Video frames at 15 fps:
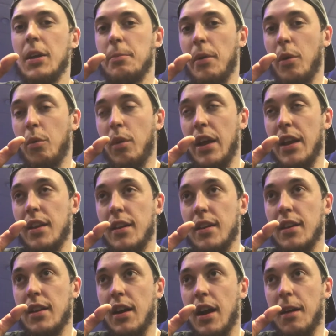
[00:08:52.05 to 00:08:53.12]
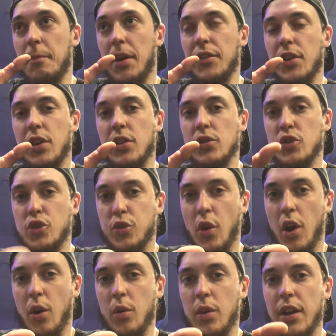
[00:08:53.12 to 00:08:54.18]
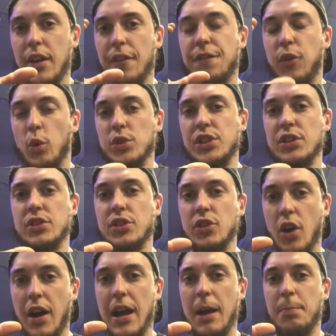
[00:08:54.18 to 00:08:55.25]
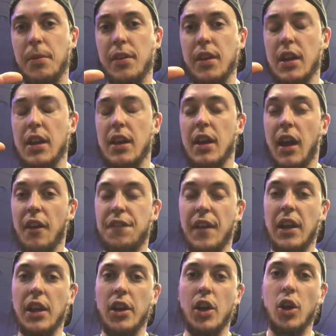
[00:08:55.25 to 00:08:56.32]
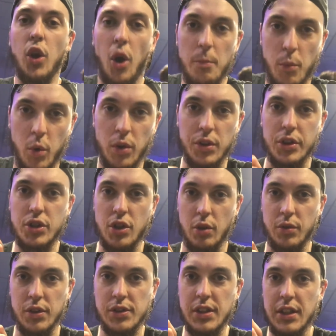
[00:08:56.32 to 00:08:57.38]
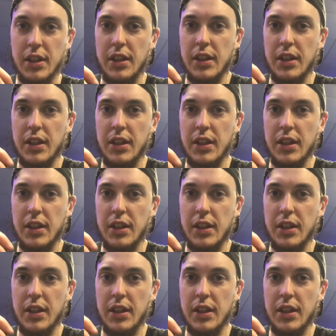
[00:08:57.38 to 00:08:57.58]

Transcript: But when I'm under control and I force it to not happen, I feel it a lot more in the shoulders.